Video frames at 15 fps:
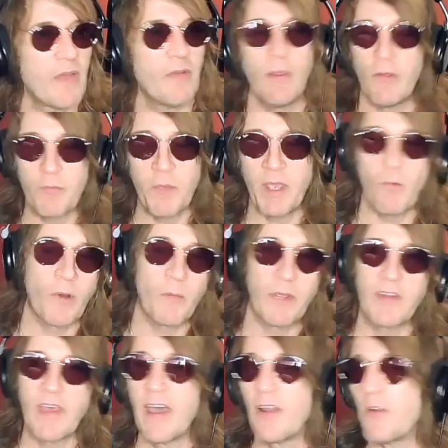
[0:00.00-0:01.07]
Let's make more
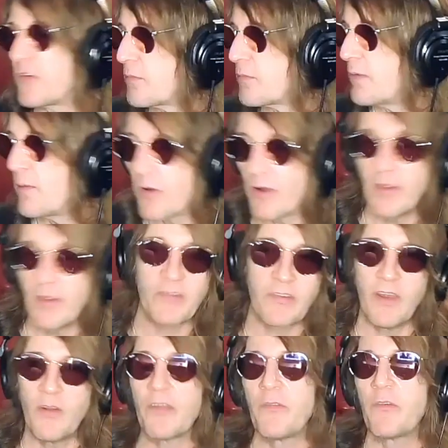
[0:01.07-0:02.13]
McDonald's. Let's make more of this.
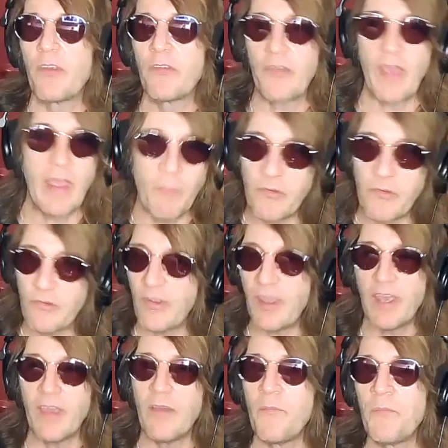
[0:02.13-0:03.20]
It's the same
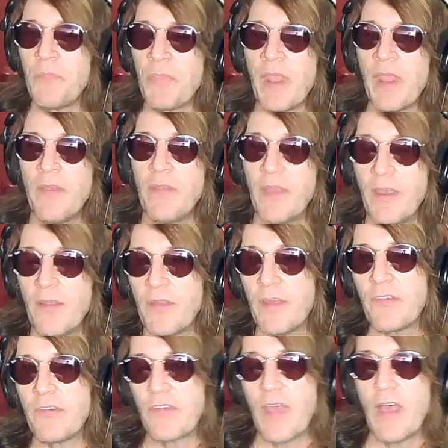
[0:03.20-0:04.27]
shit
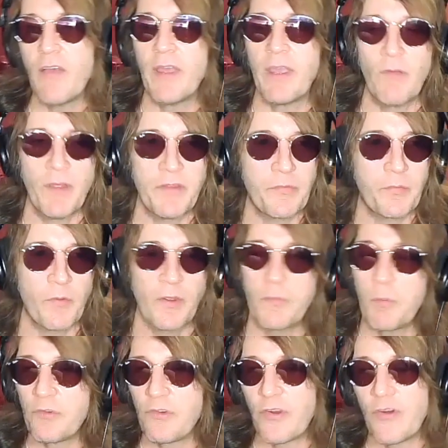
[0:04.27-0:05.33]
that's selling. Let's
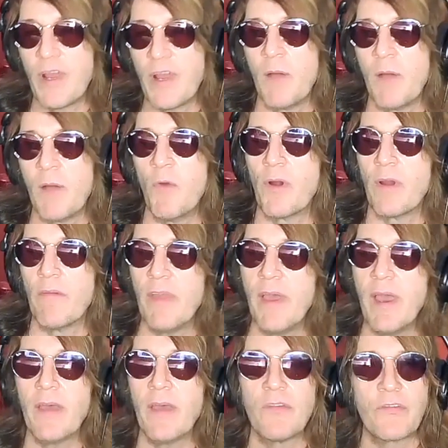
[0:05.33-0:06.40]
churn out more of that.